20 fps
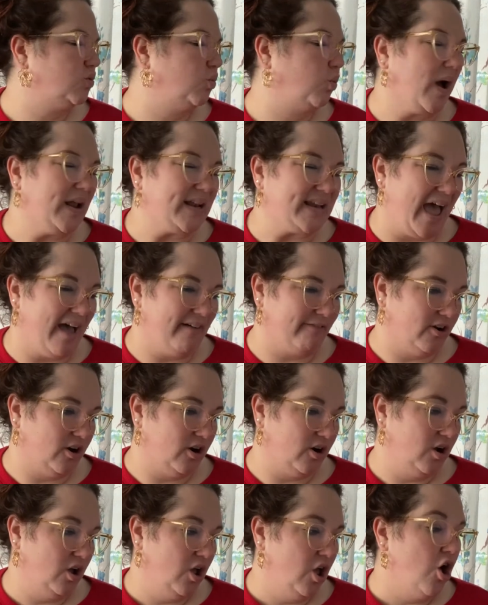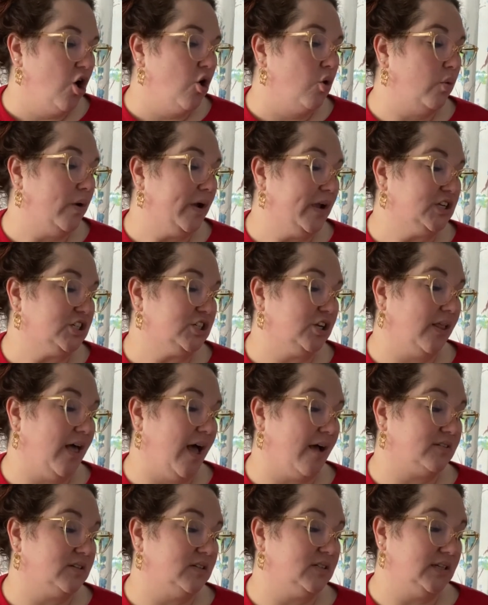whatever, we shall
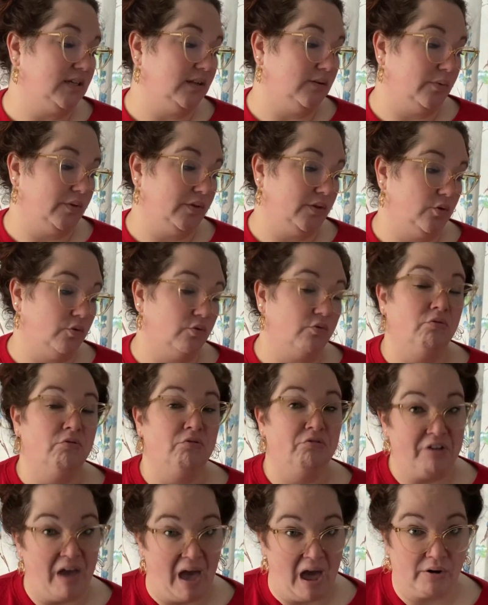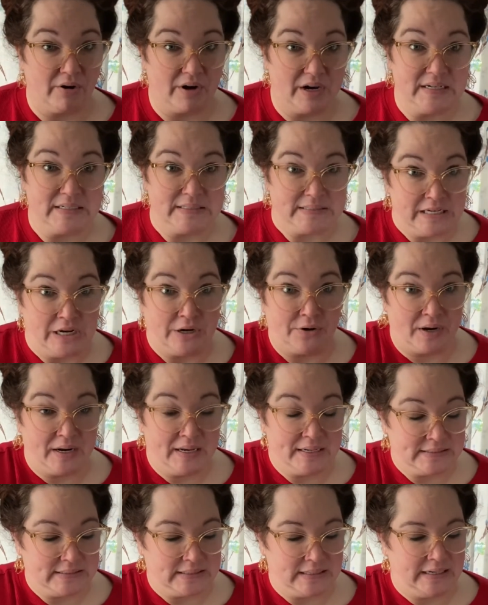have to deal with you very
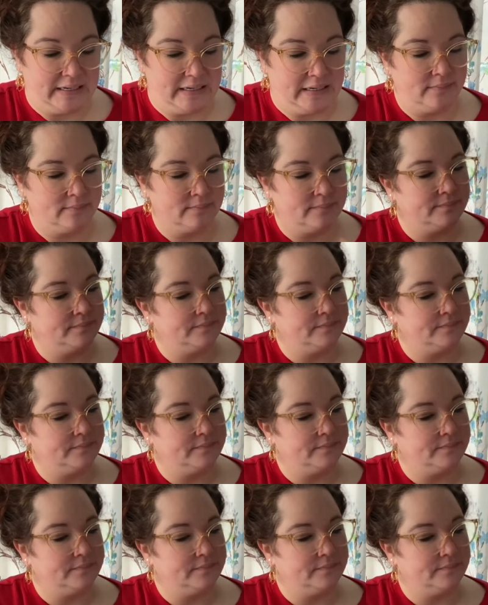seriously.